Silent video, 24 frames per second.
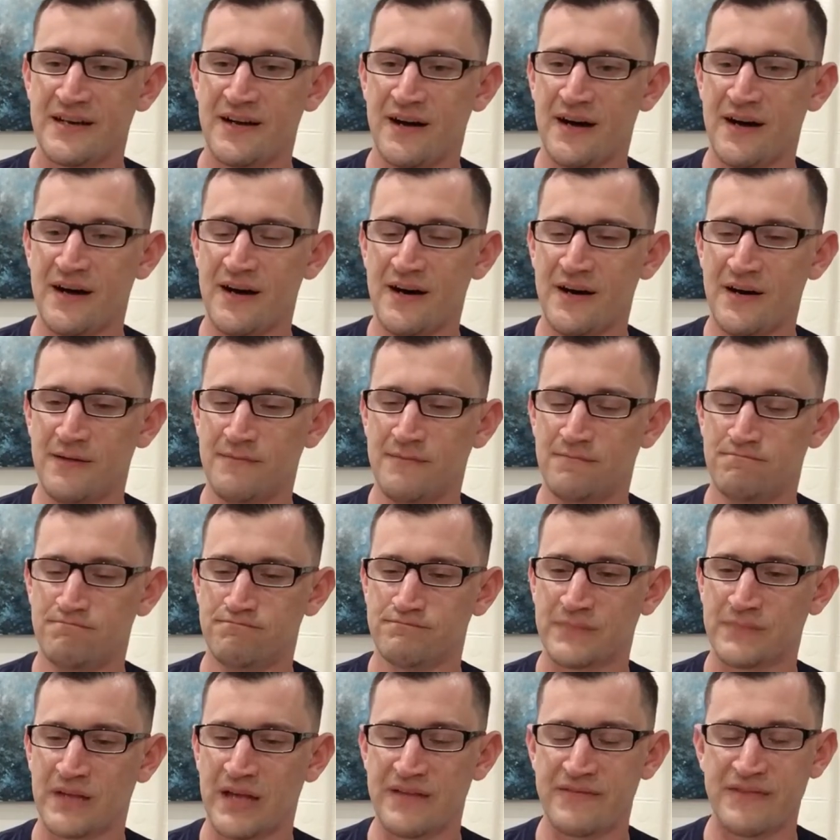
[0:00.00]
And
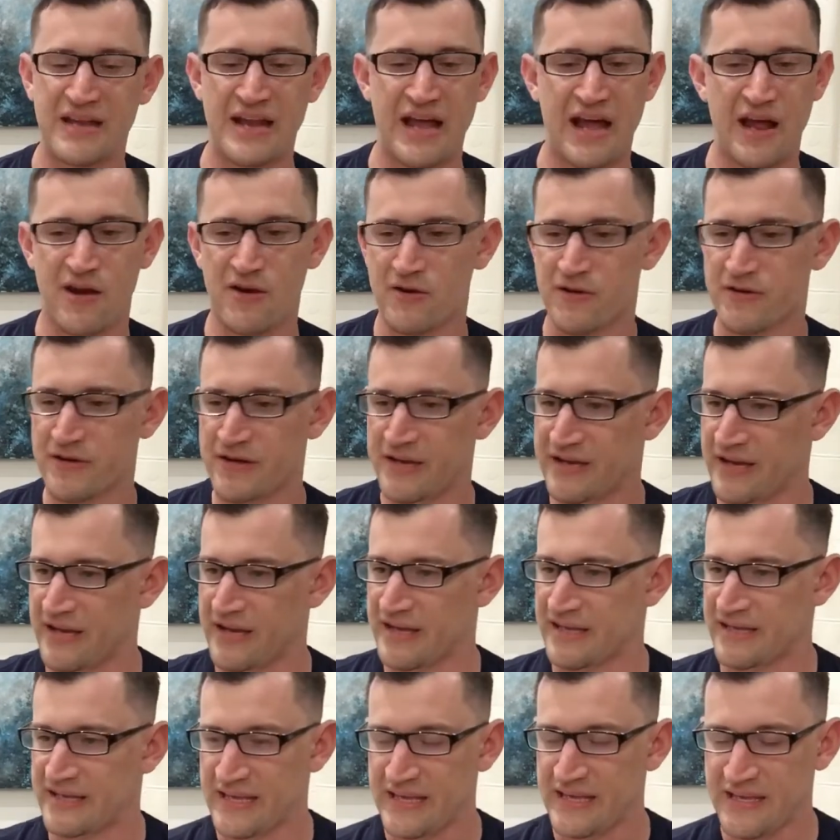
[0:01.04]
then I heard it
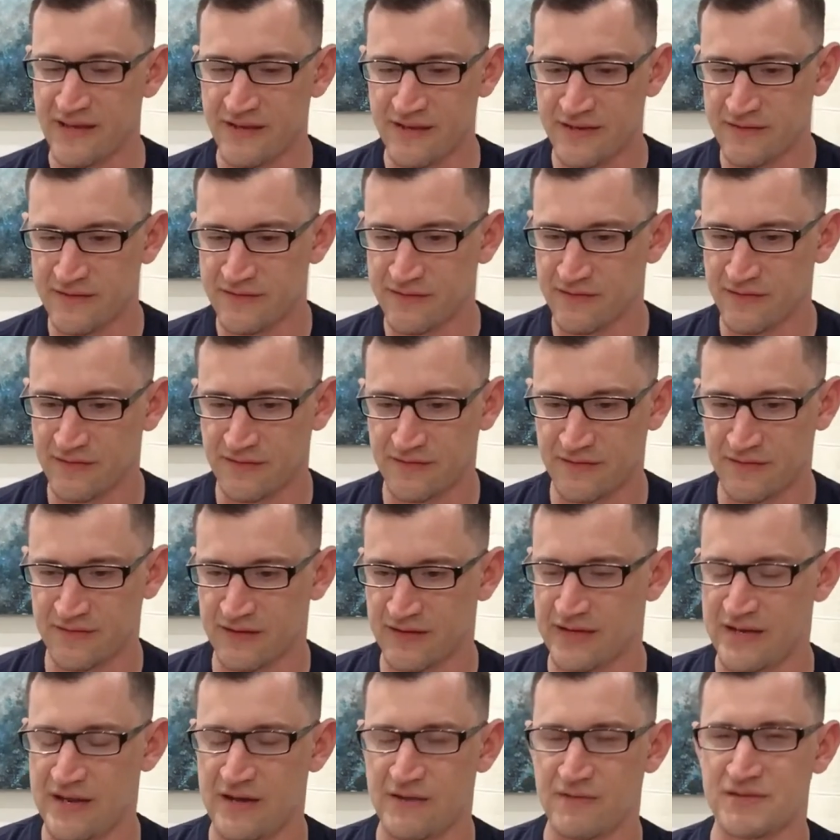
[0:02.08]
again,
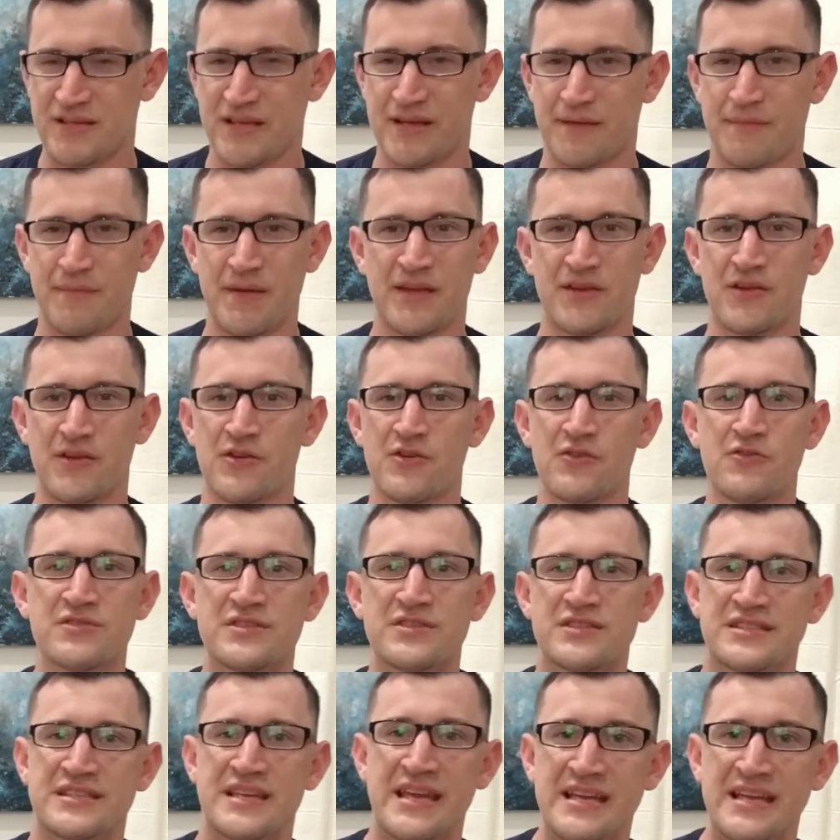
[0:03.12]
and I was like, man, who
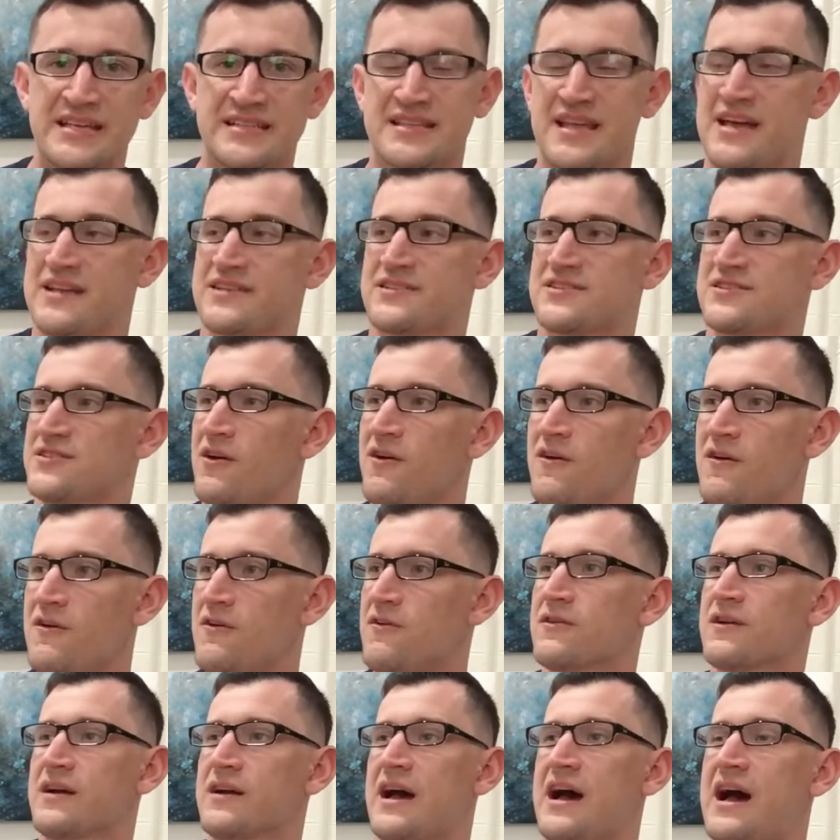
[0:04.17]
sings that
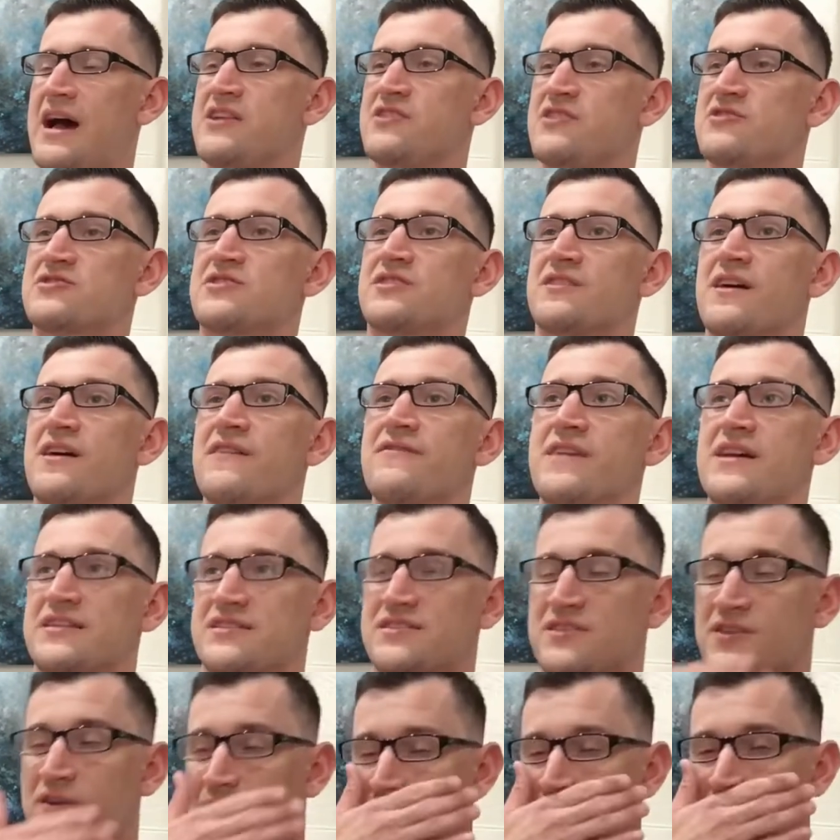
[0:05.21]
song? I used to love that
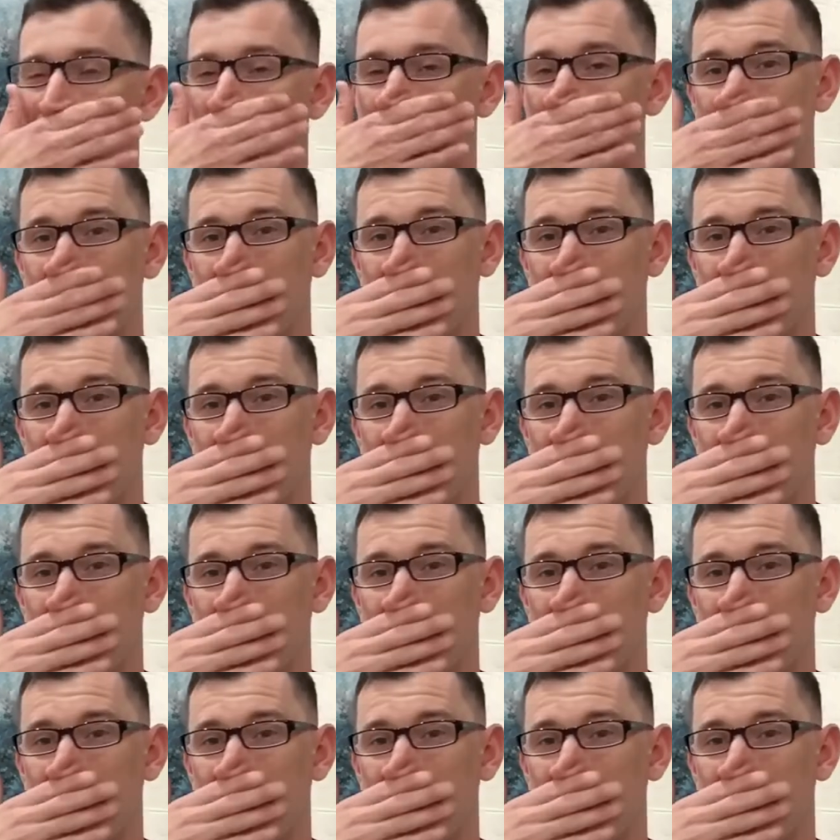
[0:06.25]
song.